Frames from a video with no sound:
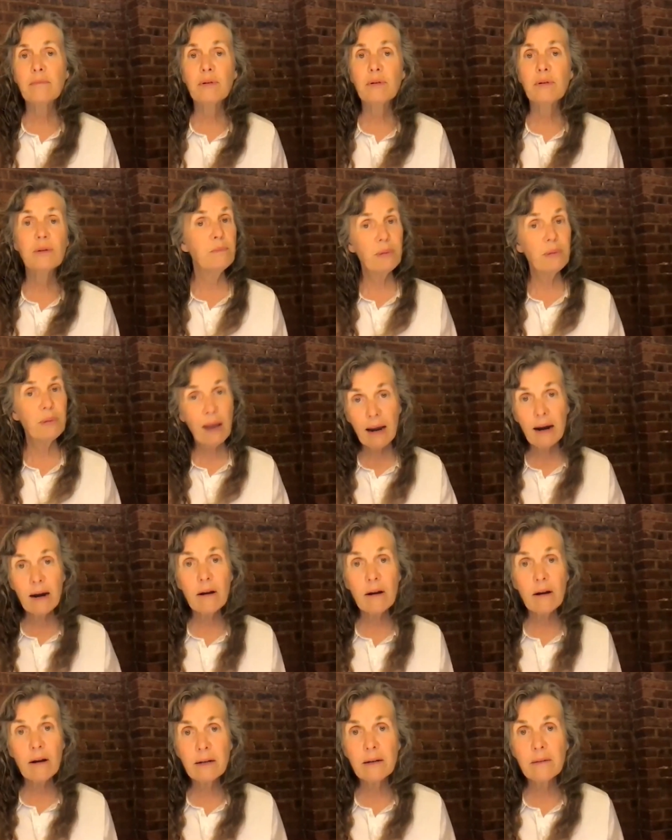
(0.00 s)

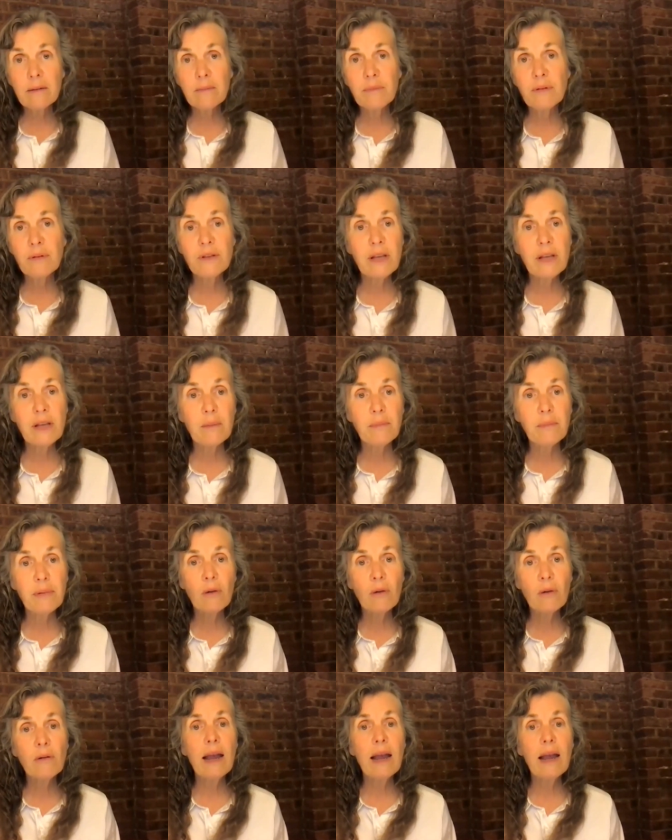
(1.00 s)
prepare and present
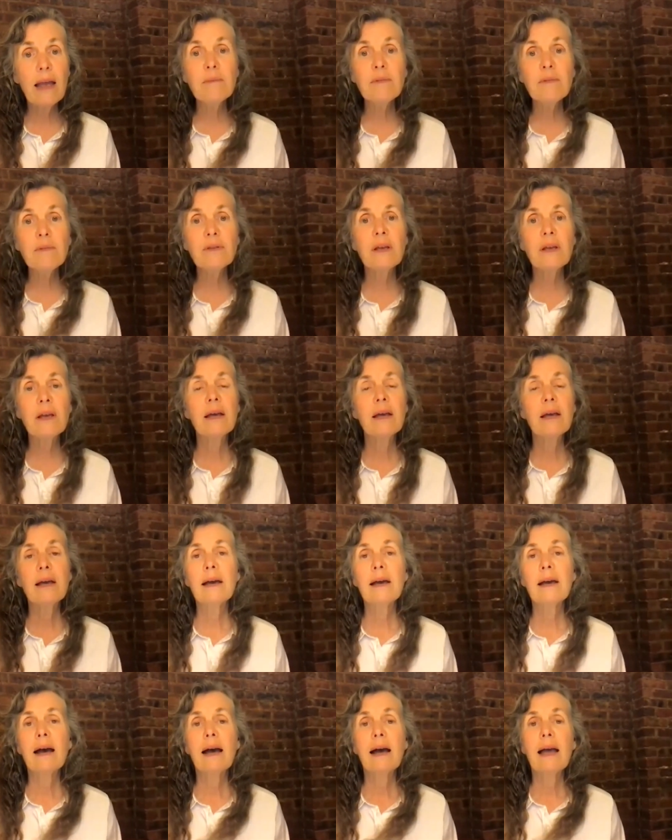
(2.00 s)
programs.
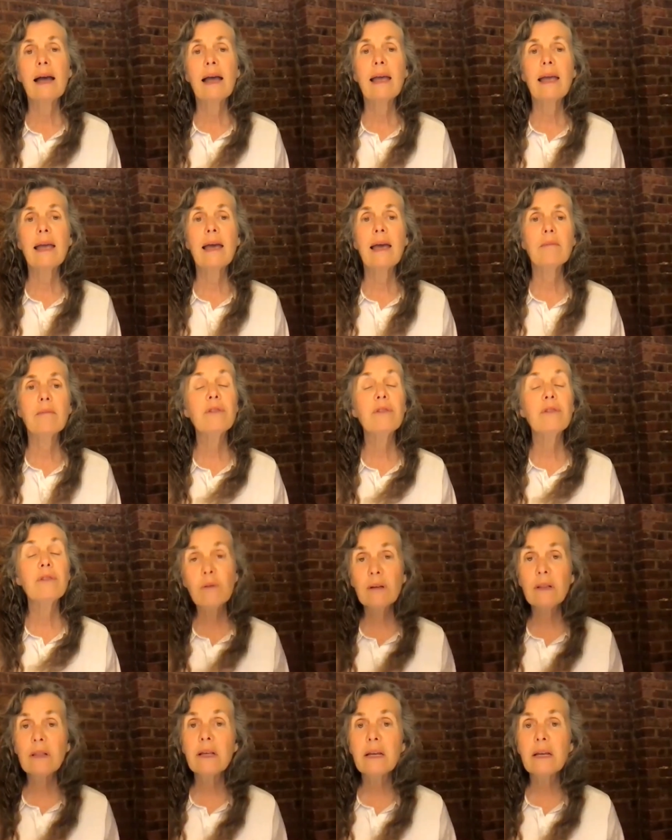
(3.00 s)
I am
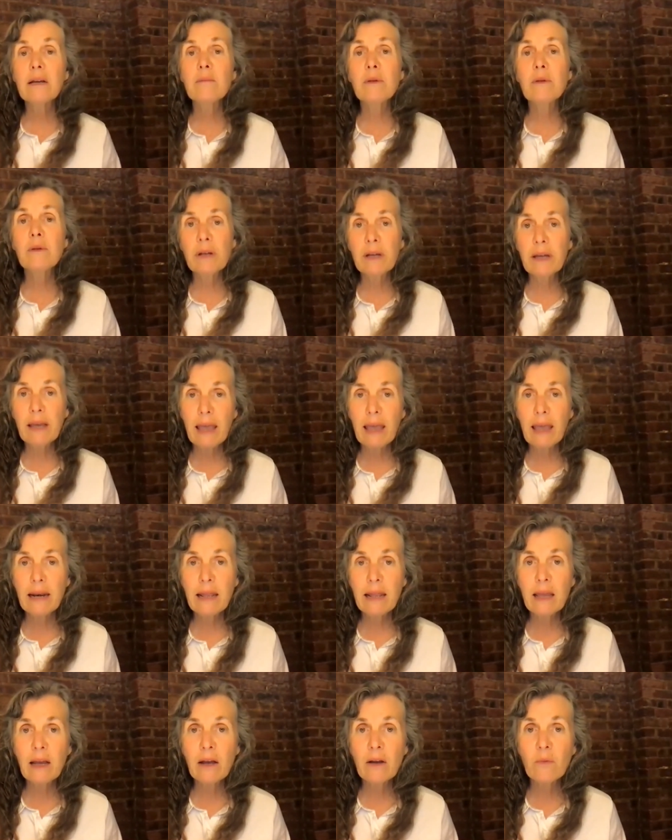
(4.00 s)
frequently
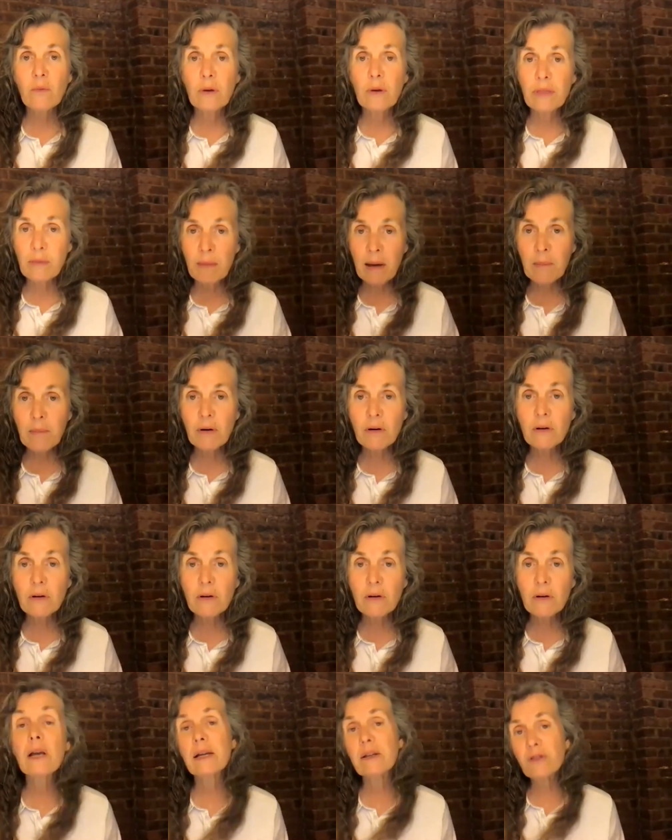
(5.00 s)
communicating with
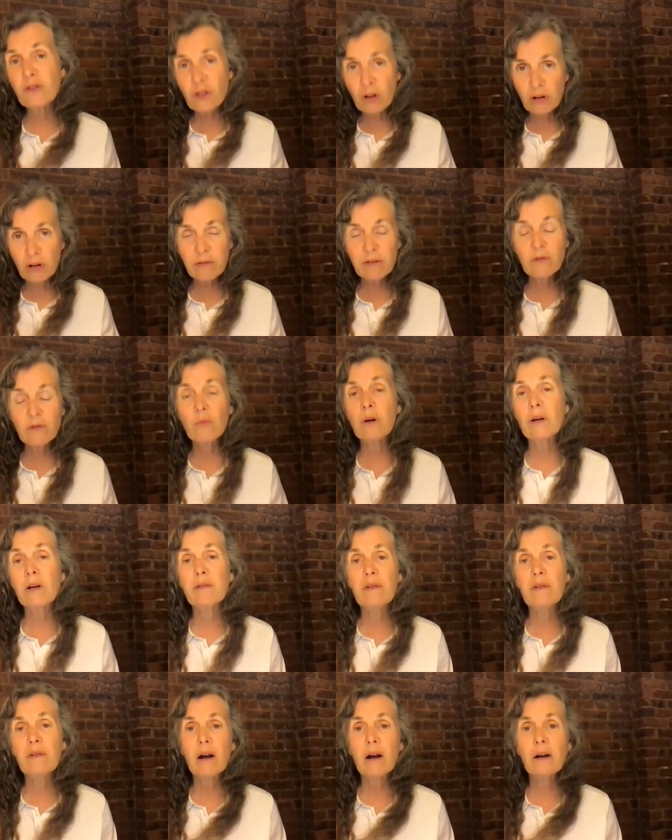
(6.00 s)
members. I serve as one
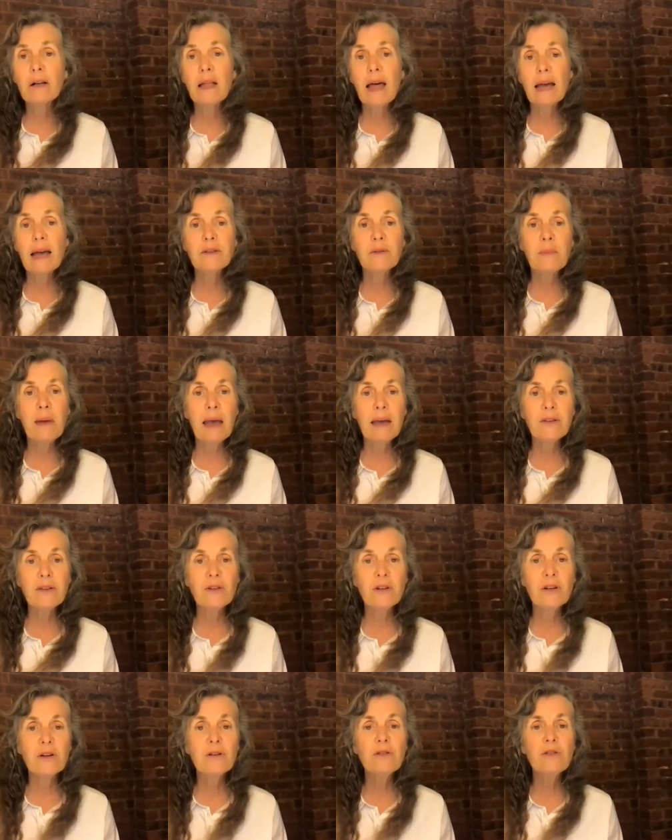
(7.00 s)
of our class
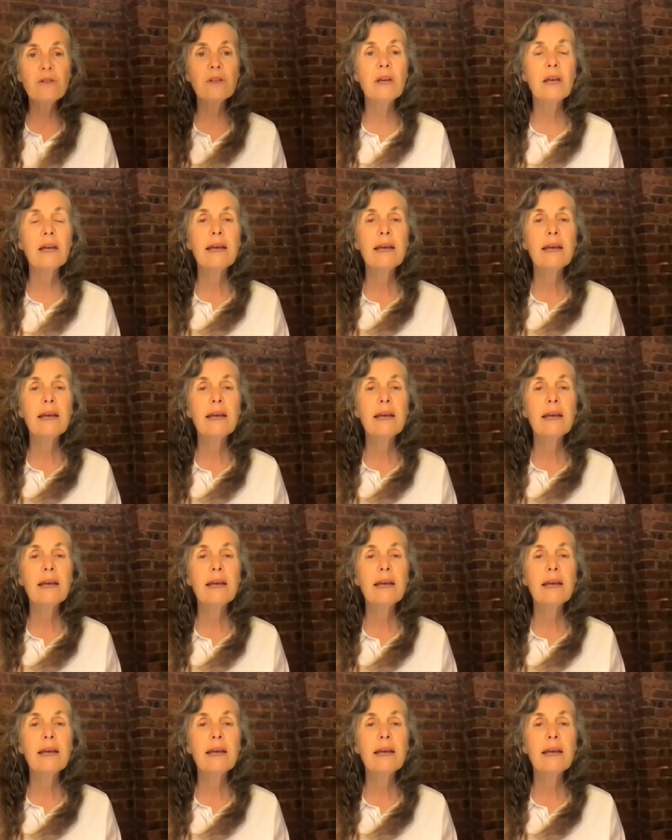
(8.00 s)
masters.